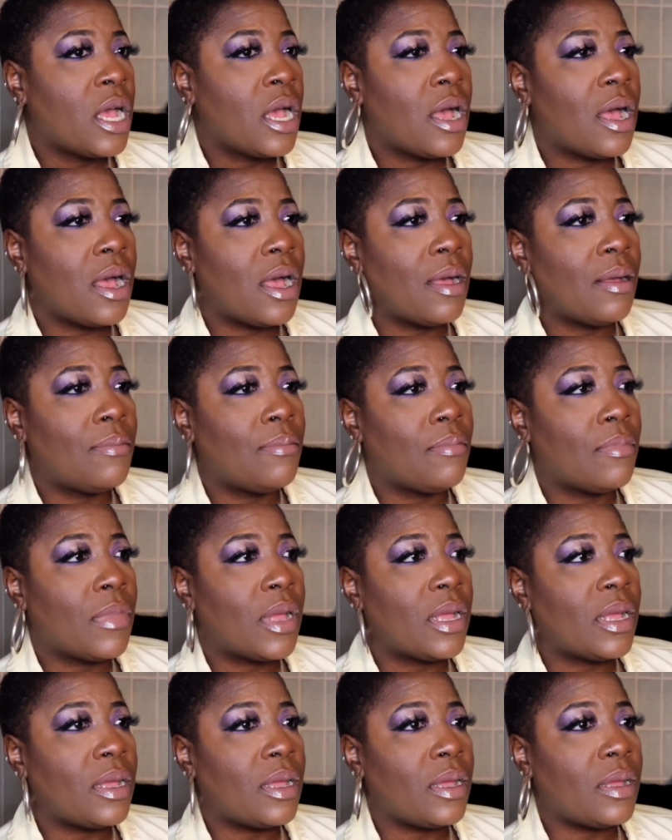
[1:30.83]

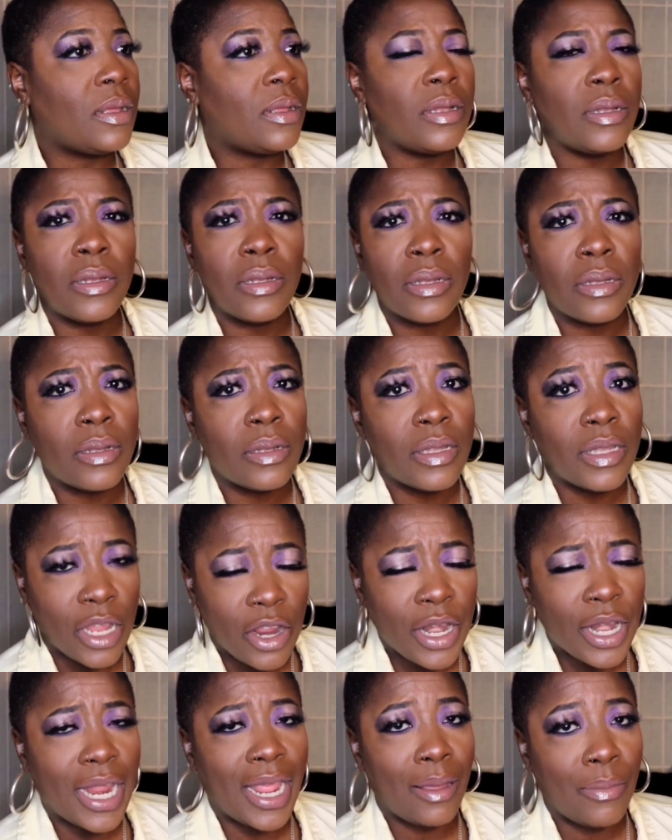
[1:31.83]

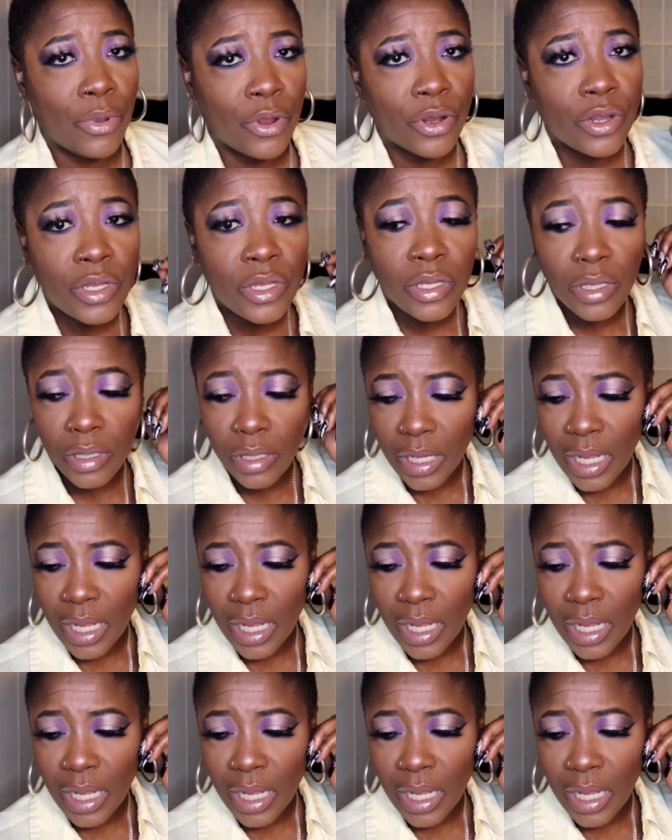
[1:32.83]
They're neighbors,